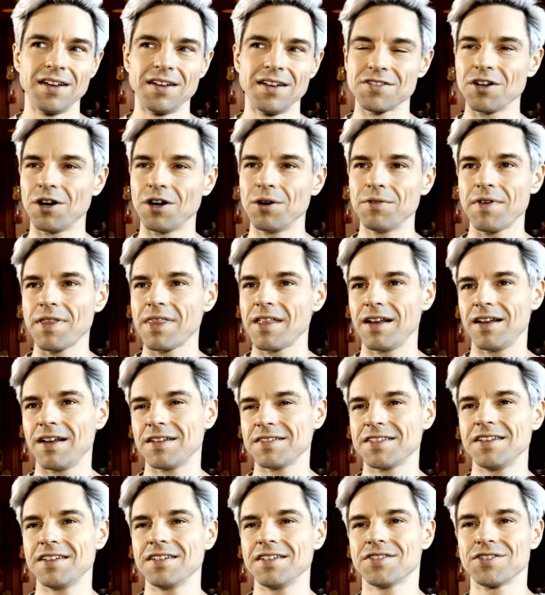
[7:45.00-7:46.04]
So over the
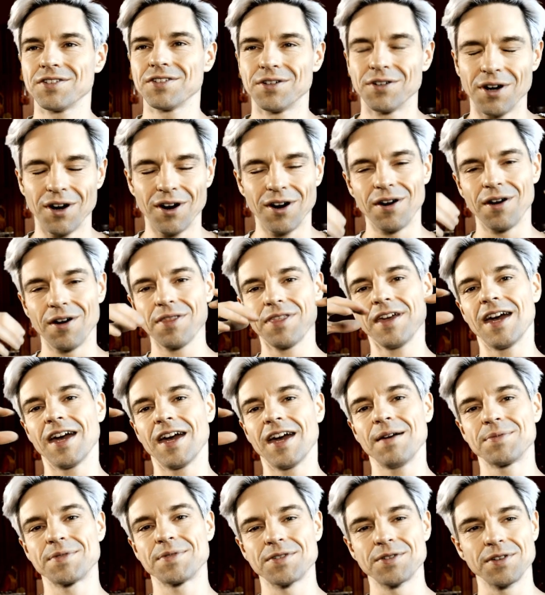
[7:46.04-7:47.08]
last year, so all the
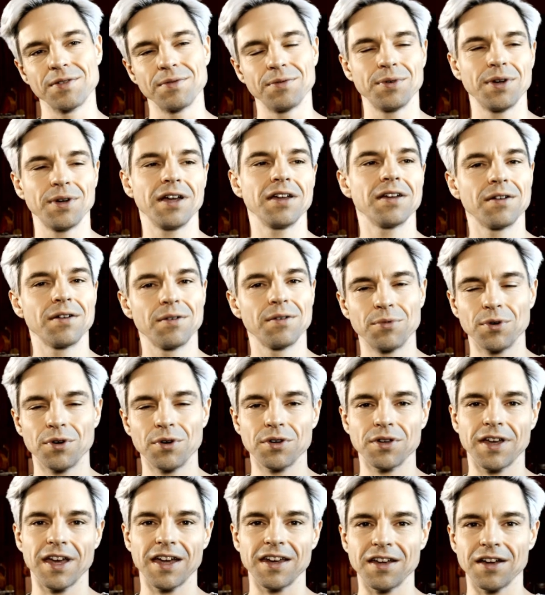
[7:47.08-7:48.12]
apps were
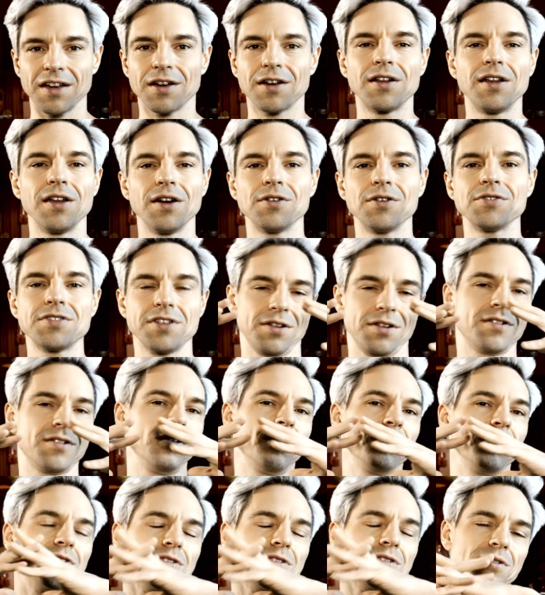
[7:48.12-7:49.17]
getting closer and
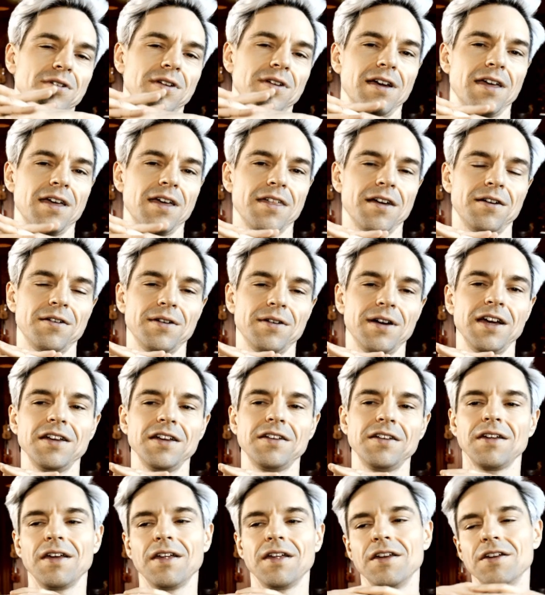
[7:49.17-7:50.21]
closer together,
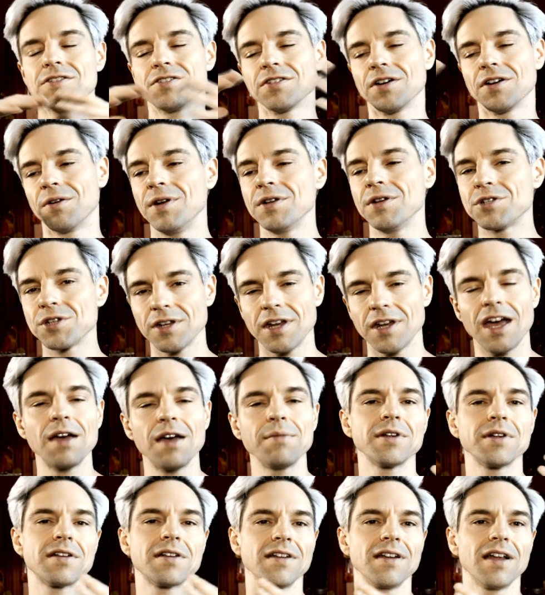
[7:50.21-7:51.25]
right? In its origin,
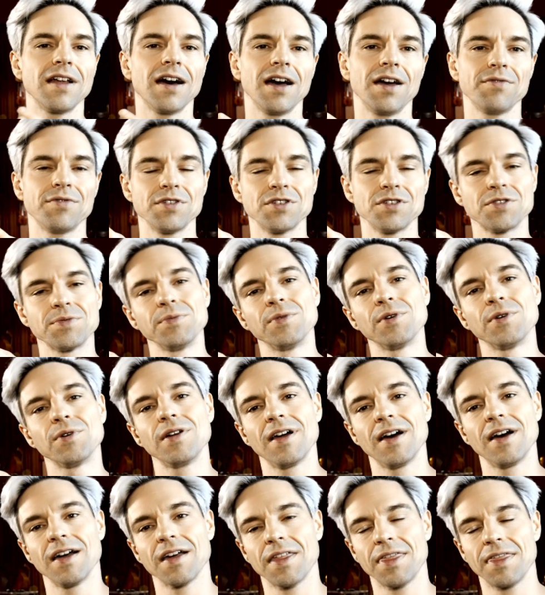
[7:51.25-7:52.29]
Ableton Live is more
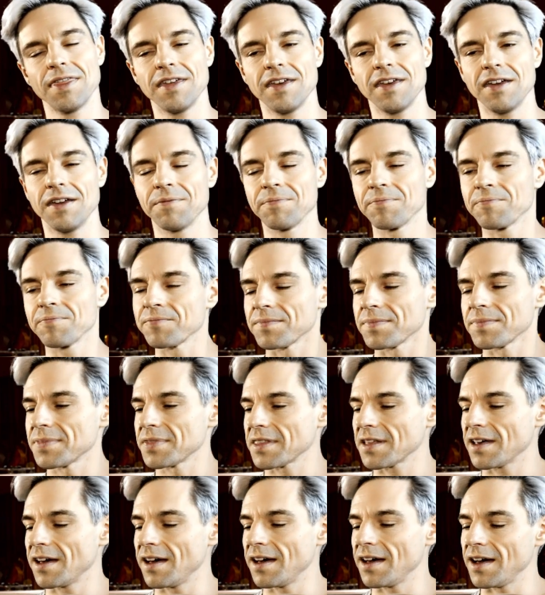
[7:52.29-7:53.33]
like the
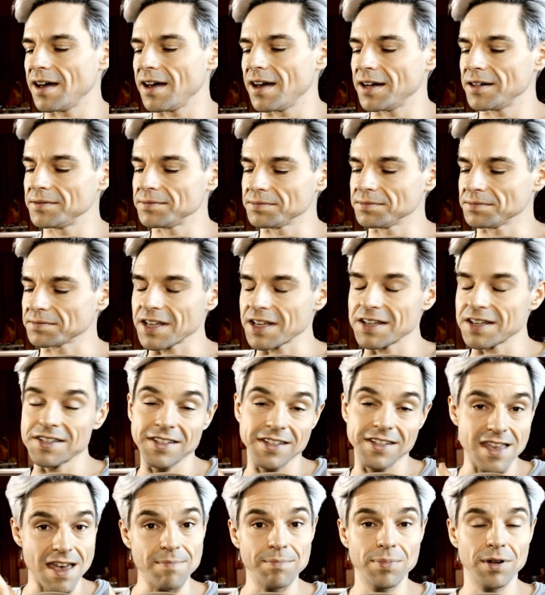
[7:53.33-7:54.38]

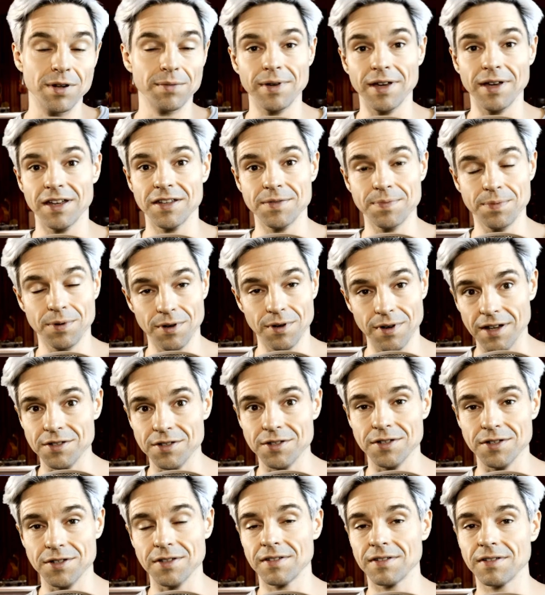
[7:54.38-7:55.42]
sample-based
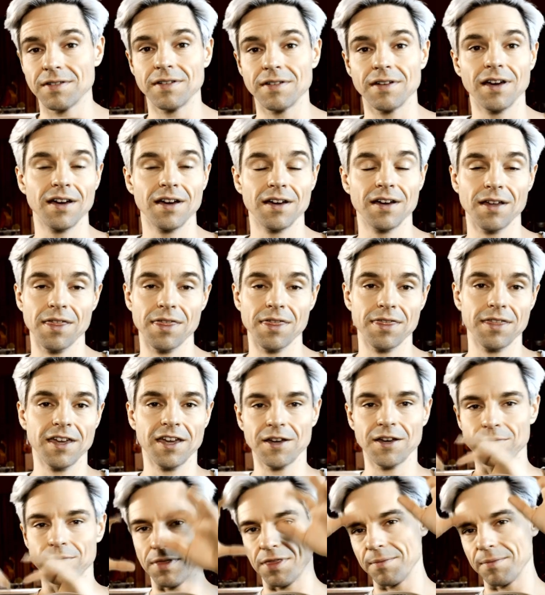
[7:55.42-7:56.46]
production
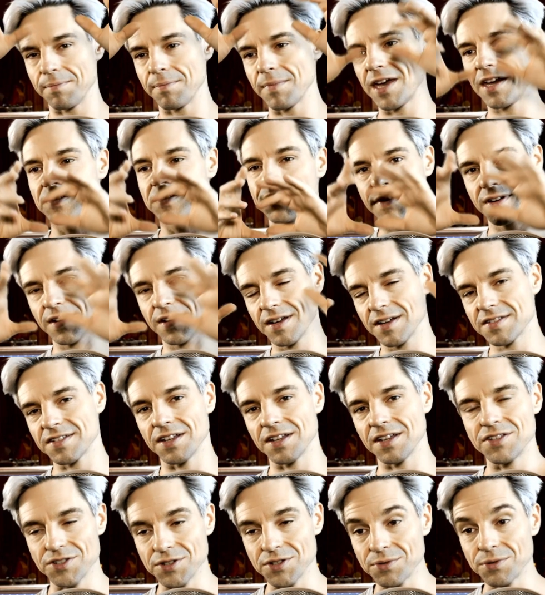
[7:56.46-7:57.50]
thing with the metrics
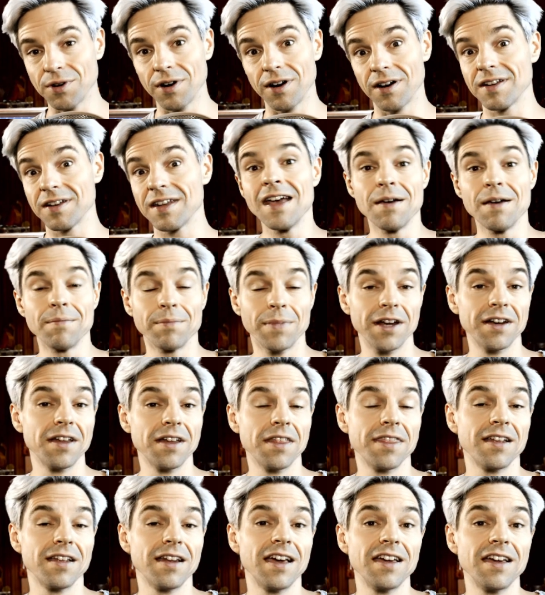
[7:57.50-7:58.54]
and so on. But
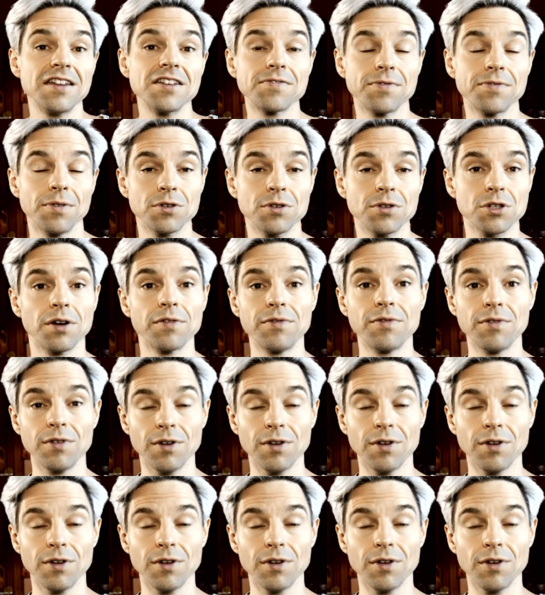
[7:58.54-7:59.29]
in the latest version of